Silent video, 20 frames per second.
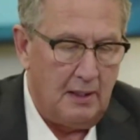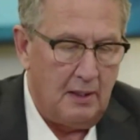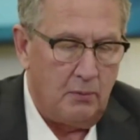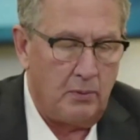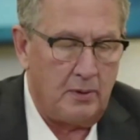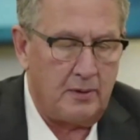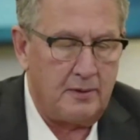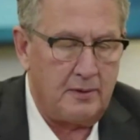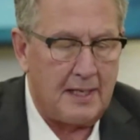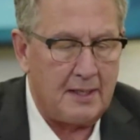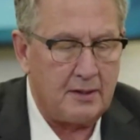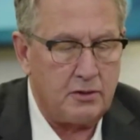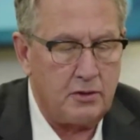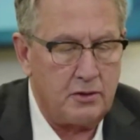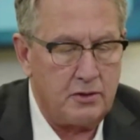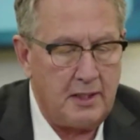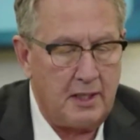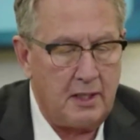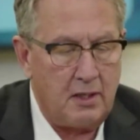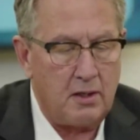With Dr.
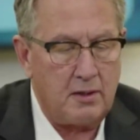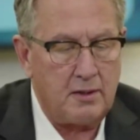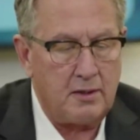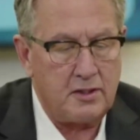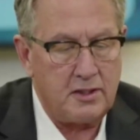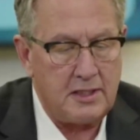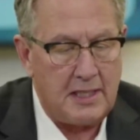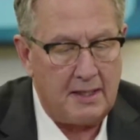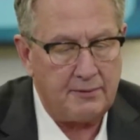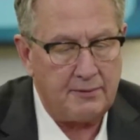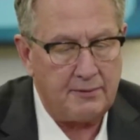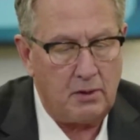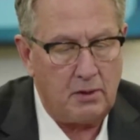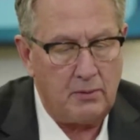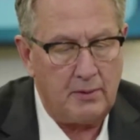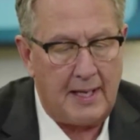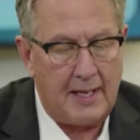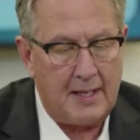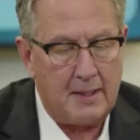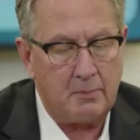J.R. DeShazo
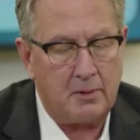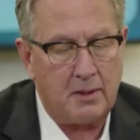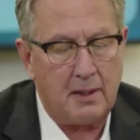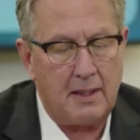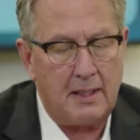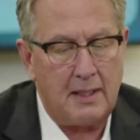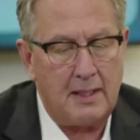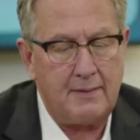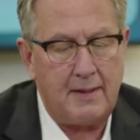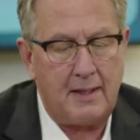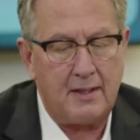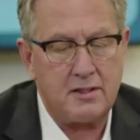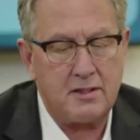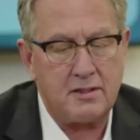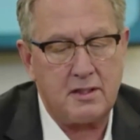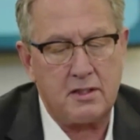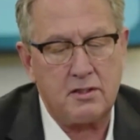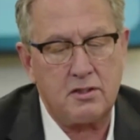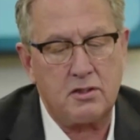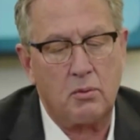and Adam Klein, they
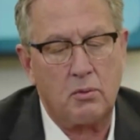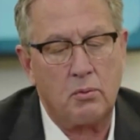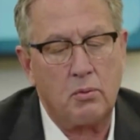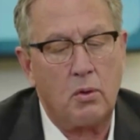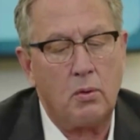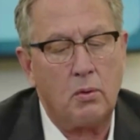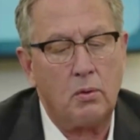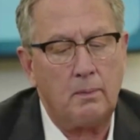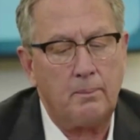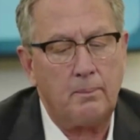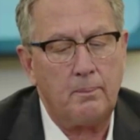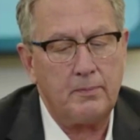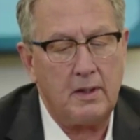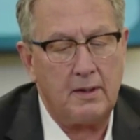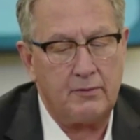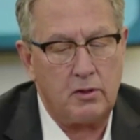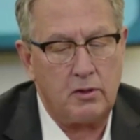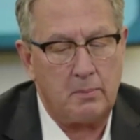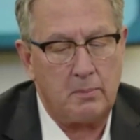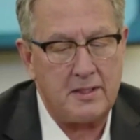discussed the role
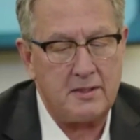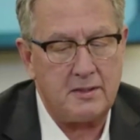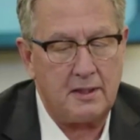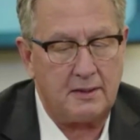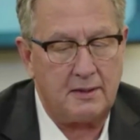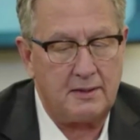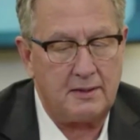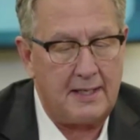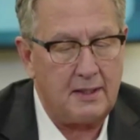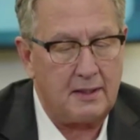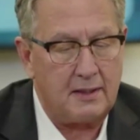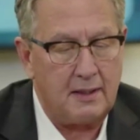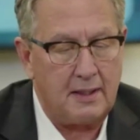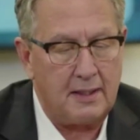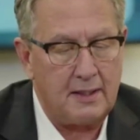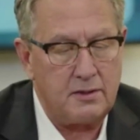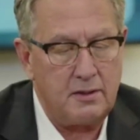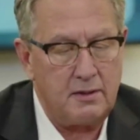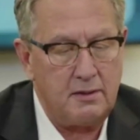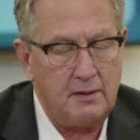of domestic data
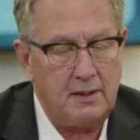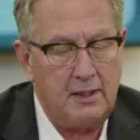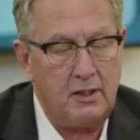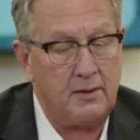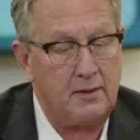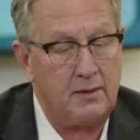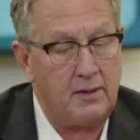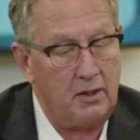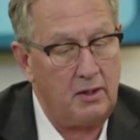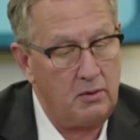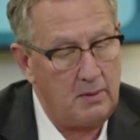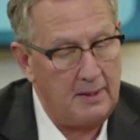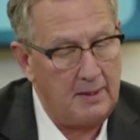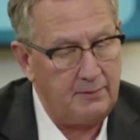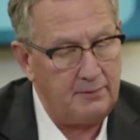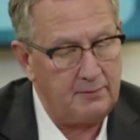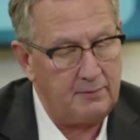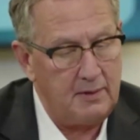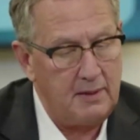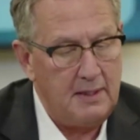collection here in the
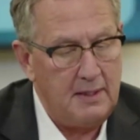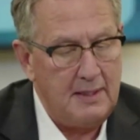U.S.